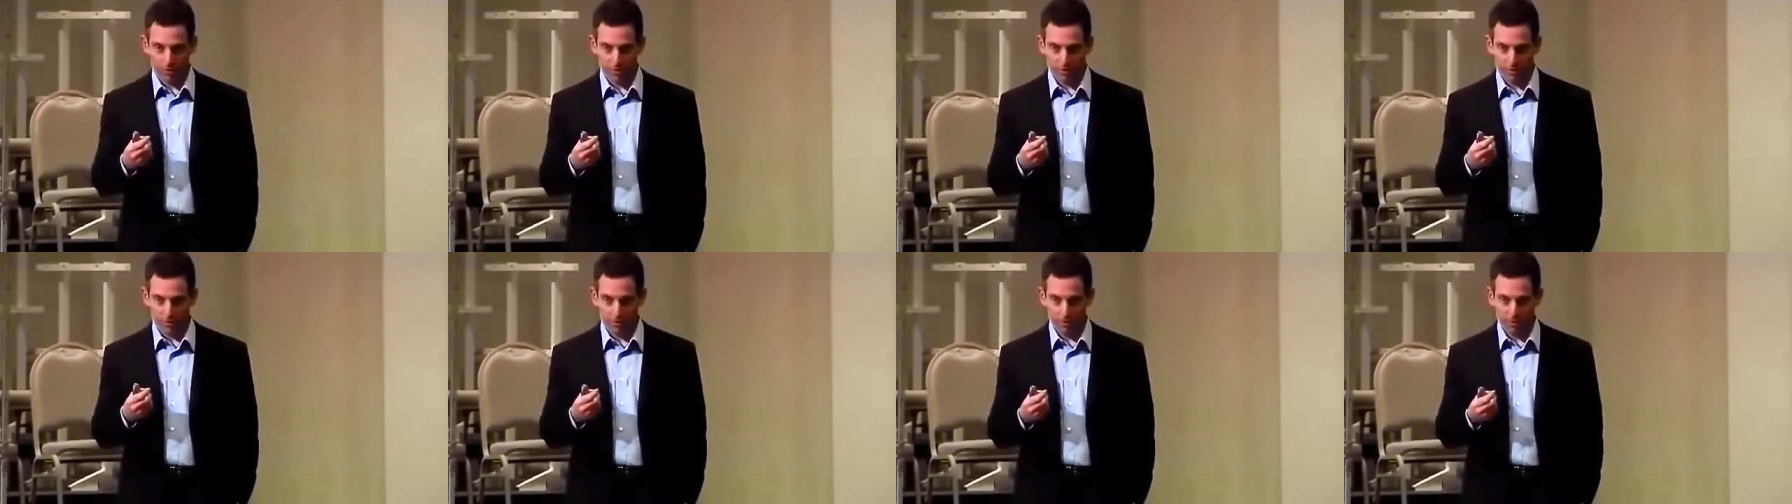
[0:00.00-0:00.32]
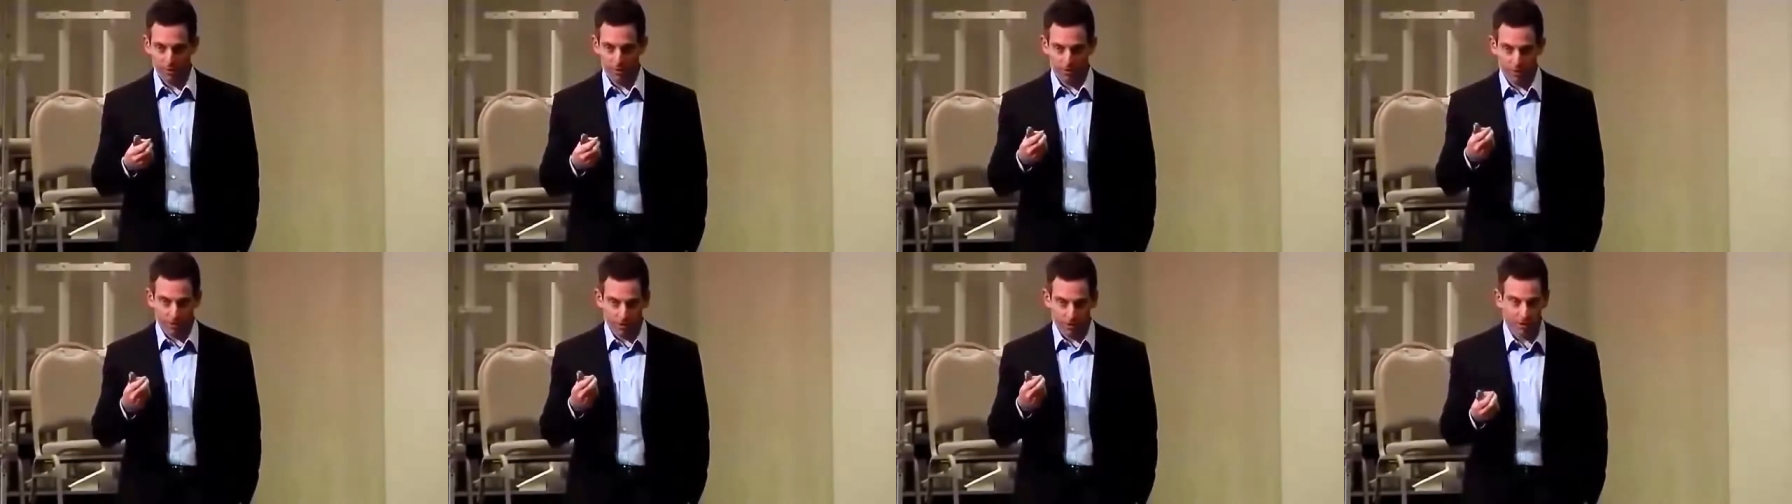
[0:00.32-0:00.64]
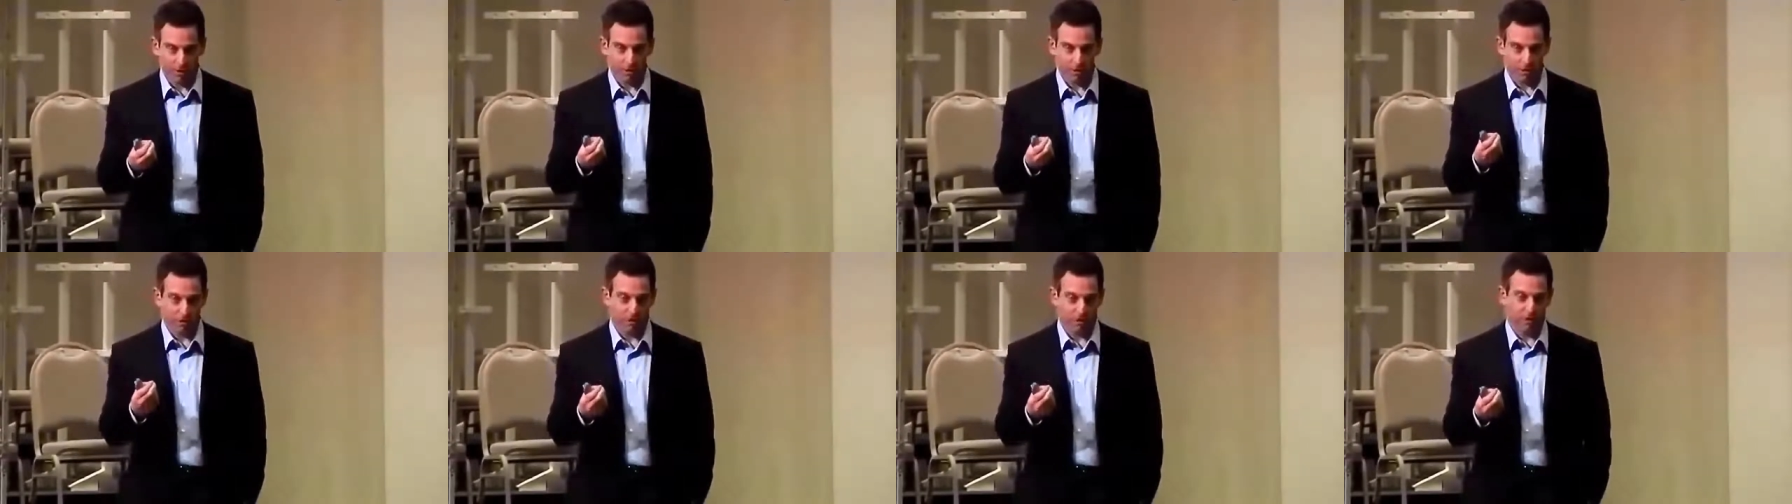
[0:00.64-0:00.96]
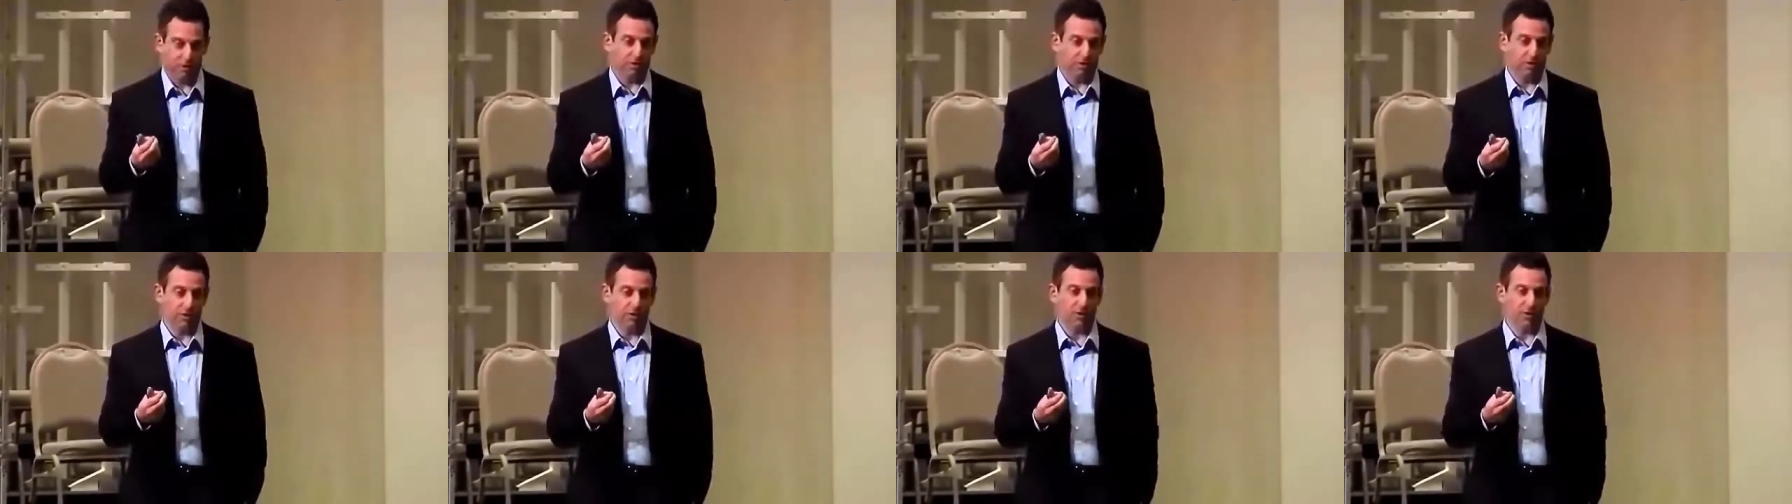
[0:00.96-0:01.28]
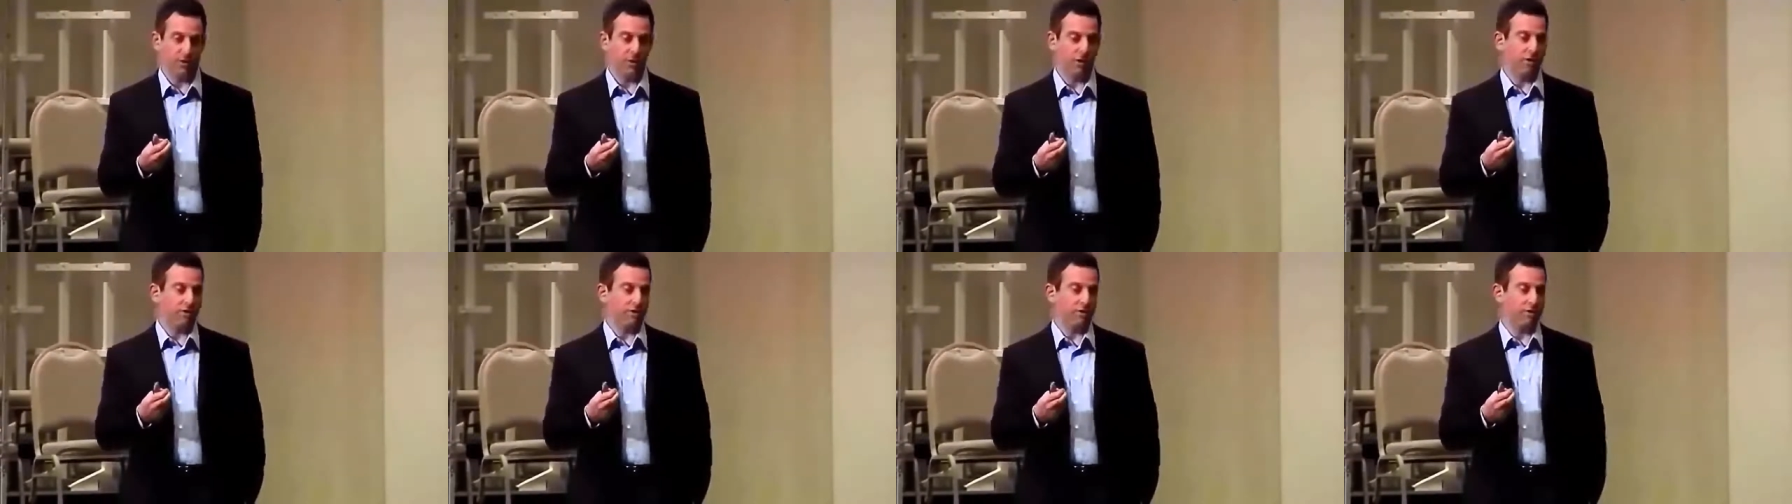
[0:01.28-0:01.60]
it's not going to tell you how
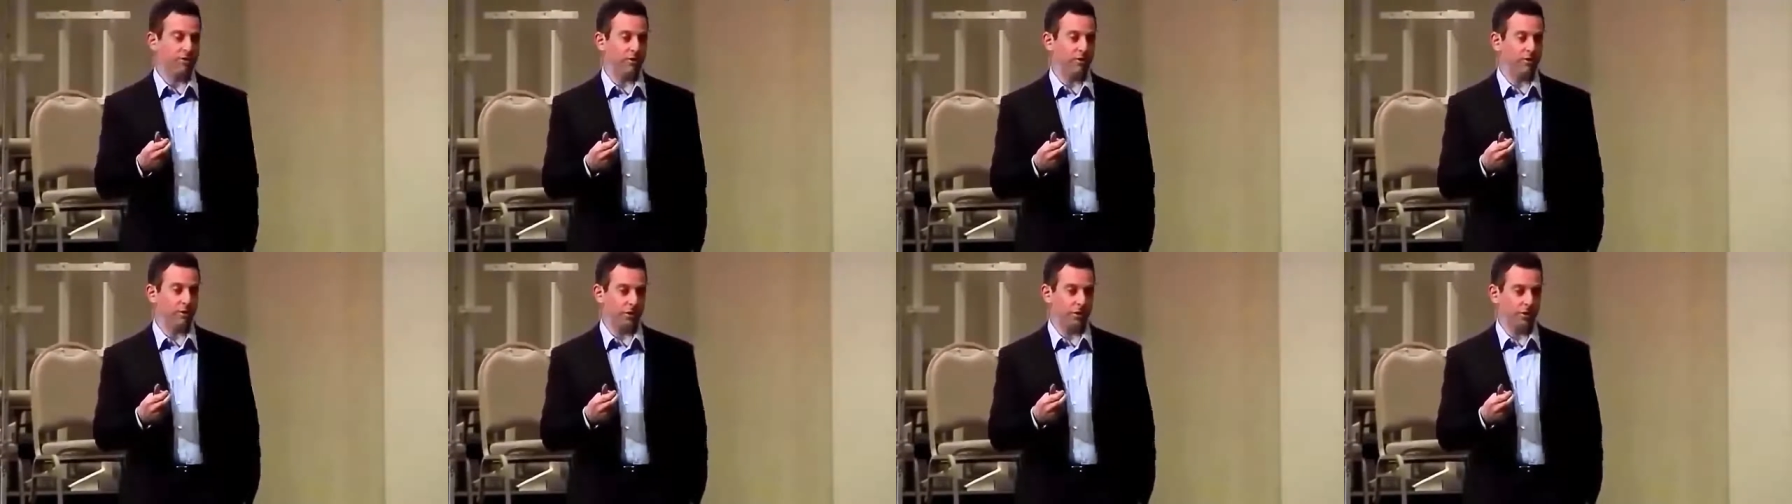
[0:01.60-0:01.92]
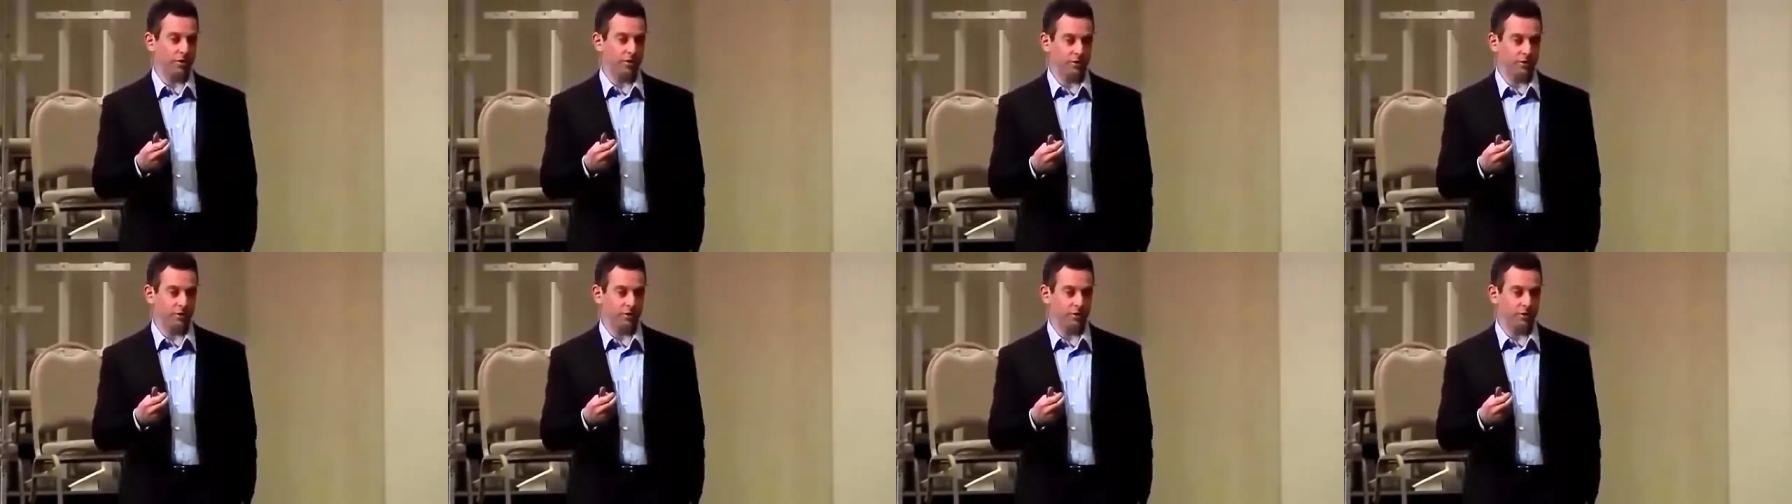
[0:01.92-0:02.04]
you should raise your